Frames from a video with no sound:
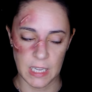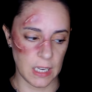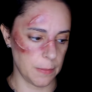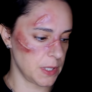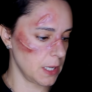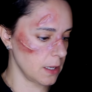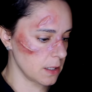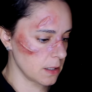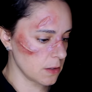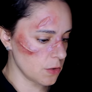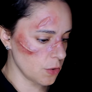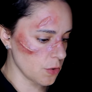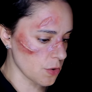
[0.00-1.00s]
lipsticks
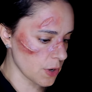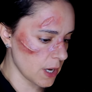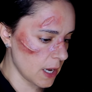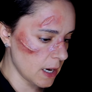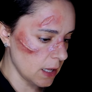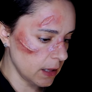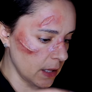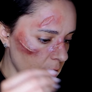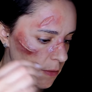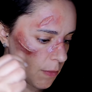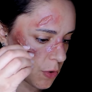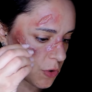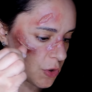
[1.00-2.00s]
to create a
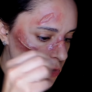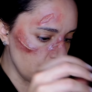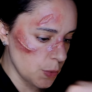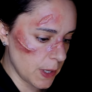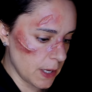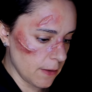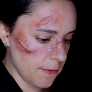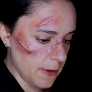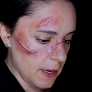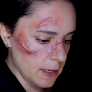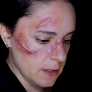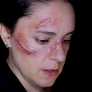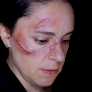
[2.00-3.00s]
little more dewy
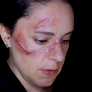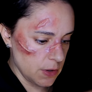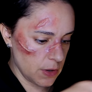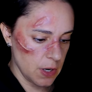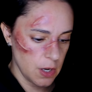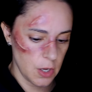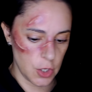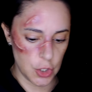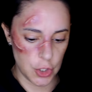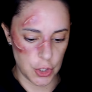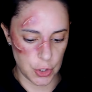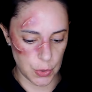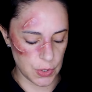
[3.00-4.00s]
effect, more
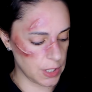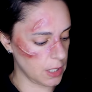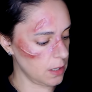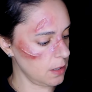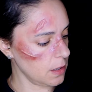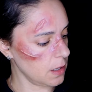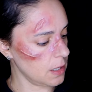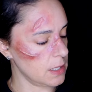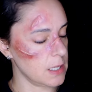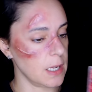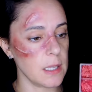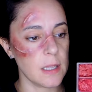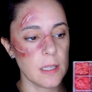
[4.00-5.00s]
juicy. I'm gonna
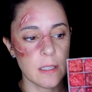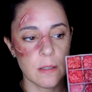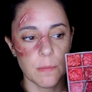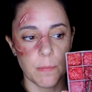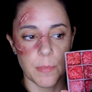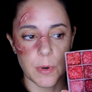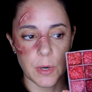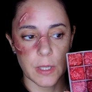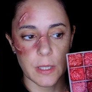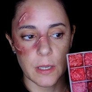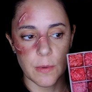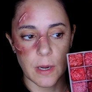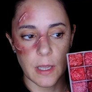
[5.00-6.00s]
take this
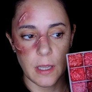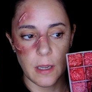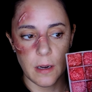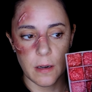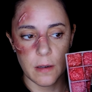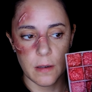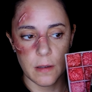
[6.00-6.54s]
burgundy right here.